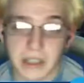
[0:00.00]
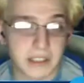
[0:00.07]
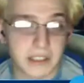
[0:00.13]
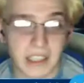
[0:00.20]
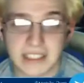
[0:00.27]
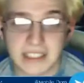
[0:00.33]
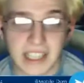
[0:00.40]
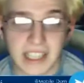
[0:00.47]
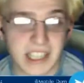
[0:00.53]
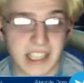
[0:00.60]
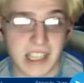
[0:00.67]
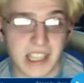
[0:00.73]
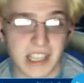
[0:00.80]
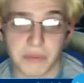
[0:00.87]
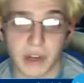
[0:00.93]
I said,
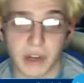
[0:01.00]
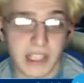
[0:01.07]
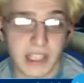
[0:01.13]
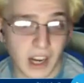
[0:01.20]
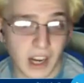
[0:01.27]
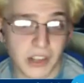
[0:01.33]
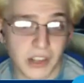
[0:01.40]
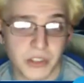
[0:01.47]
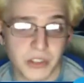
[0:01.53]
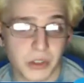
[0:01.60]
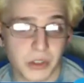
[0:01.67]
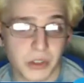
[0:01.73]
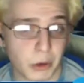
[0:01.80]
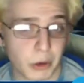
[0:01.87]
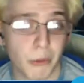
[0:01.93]
it's really hard
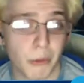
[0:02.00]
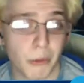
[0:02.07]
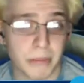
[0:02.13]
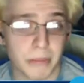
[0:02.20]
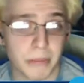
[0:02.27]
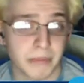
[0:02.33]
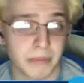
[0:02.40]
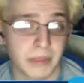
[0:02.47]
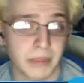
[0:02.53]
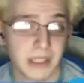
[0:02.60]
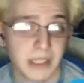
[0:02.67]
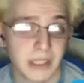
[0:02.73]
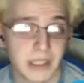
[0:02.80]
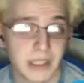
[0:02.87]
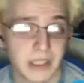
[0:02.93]
not to call them
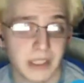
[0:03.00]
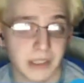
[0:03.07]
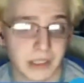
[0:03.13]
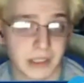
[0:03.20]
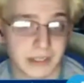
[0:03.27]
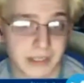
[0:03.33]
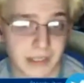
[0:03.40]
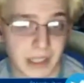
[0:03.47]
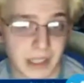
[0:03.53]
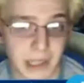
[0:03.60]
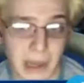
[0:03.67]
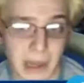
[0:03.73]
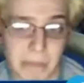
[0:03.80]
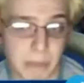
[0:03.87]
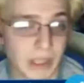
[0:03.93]
like
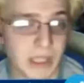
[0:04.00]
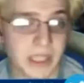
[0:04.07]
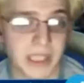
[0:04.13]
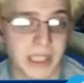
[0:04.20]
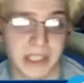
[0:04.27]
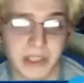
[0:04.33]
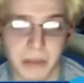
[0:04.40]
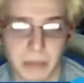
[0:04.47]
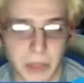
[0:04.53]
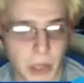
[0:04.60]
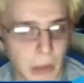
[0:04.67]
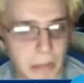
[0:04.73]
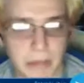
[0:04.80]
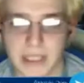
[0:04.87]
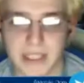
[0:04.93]
a bully, the
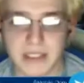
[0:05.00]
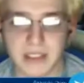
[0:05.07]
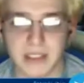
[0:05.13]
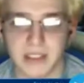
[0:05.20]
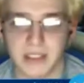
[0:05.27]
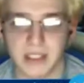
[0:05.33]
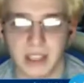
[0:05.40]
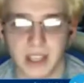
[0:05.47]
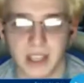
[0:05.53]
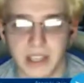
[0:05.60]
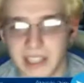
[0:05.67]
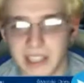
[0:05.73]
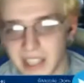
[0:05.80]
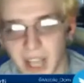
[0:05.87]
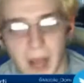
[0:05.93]
monopolist,
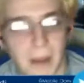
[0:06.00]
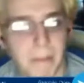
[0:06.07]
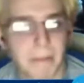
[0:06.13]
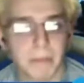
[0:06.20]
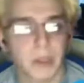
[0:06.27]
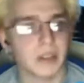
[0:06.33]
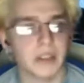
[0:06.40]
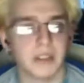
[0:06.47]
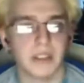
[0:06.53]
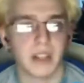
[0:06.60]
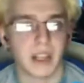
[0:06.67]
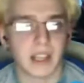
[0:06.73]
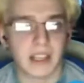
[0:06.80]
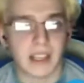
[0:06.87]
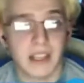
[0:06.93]
the incumbent,
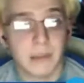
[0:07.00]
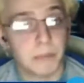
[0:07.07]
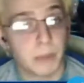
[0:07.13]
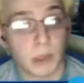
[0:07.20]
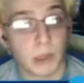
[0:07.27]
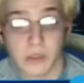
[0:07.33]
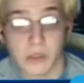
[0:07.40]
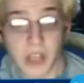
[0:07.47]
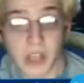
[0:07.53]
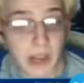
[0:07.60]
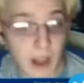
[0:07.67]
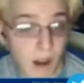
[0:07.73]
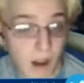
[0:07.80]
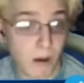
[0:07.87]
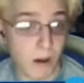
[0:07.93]
like because they
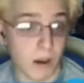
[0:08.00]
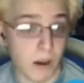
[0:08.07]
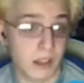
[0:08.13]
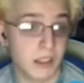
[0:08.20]
are.